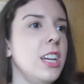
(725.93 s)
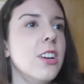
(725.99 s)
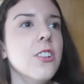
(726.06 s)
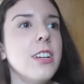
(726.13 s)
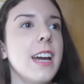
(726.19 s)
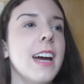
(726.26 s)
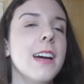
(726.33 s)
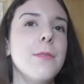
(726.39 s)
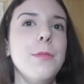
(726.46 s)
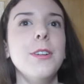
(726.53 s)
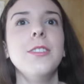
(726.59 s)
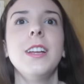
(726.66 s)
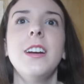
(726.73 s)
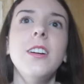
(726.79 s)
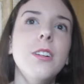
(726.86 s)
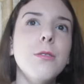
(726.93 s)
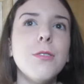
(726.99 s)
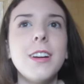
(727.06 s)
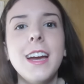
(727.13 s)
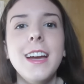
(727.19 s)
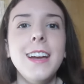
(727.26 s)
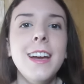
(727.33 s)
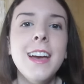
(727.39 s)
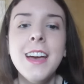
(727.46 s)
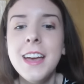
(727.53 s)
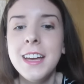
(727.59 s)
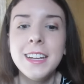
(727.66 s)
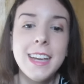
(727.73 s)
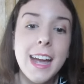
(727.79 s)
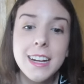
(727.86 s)
here yet," and we were like, "Oh, we're getting
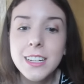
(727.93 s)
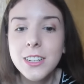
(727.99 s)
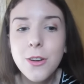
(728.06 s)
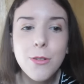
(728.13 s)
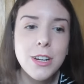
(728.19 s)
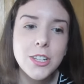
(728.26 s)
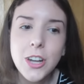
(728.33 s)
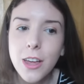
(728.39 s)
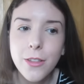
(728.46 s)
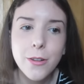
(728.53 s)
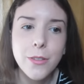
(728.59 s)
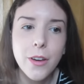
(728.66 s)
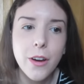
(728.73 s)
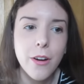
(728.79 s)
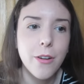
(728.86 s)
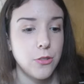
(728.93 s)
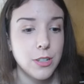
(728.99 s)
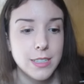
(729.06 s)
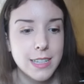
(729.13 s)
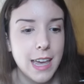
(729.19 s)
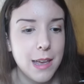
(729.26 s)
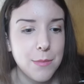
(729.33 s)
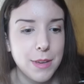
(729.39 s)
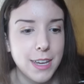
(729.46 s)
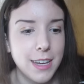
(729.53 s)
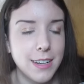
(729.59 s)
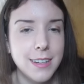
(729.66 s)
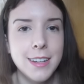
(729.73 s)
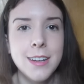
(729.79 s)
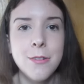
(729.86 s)
to know each other though." Chris came
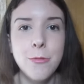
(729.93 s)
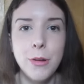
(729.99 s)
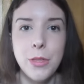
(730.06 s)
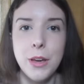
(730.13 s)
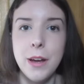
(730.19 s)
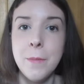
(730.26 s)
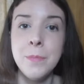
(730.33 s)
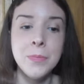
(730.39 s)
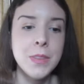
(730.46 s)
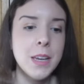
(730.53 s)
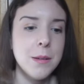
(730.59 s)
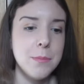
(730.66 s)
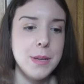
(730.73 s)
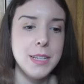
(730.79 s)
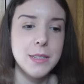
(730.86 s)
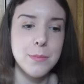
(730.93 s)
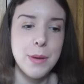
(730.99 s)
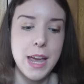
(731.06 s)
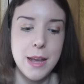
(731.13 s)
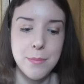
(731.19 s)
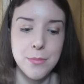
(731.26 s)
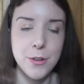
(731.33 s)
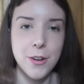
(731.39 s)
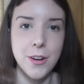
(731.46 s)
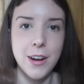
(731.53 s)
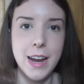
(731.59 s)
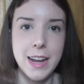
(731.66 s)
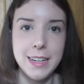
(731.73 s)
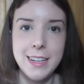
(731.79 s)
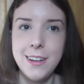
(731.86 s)
in with a piece of paper,
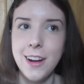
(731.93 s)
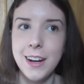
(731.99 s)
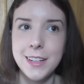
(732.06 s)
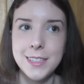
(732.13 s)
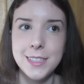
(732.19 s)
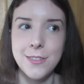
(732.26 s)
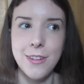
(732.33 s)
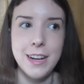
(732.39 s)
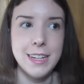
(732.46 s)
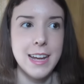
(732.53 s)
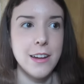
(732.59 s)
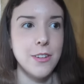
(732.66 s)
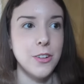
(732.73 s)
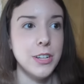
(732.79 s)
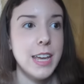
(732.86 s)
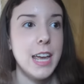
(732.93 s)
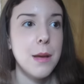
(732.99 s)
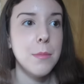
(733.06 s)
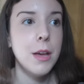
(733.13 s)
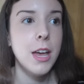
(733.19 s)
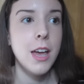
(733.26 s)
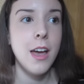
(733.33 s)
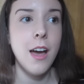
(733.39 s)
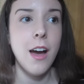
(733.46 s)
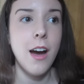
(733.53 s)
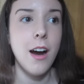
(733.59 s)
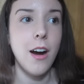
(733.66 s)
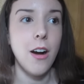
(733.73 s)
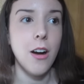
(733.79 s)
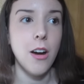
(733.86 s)
and he got us to write down our name,
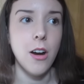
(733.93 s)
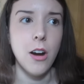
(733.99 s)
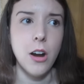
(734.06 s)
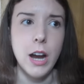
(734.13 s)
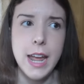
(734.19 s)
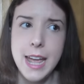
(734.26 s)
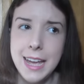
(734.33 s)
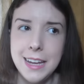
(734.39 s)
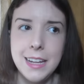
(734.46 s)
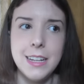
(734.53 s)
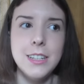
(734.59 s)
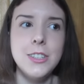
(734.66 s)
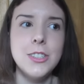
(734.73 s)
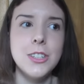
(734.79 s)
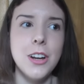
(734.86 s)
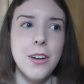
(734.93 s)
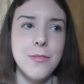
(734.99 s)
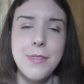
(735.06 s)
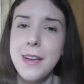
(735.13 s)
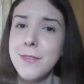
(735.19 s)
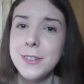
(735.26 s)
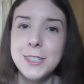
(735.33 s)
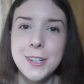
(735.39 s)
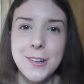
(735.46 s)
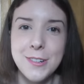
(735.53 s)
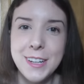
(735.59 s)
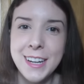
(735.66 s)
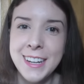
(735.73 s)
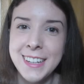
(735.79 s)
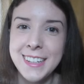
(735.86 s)
our age, our favorite
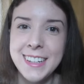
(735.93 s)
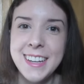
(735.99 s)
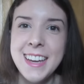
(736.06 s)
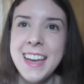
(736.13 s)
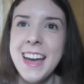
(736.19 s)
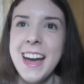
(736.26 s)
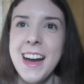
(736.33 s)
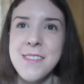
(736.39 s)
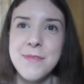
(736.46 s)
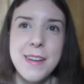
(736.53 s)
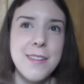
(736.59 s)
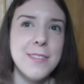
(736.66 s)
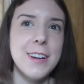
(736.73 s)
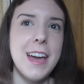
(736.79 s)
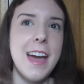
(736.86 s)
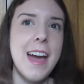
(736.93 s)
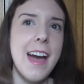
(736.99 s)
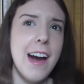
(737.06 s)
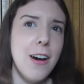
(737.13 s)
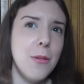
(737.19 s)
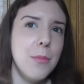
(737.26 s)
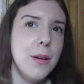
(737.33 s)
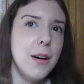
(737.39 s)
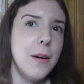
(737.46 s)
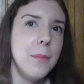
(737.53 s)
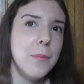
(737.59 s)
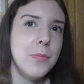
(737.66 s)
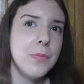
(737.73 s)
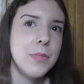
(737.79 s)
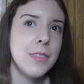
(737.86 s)
donut, favorite
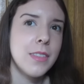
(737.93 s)
album,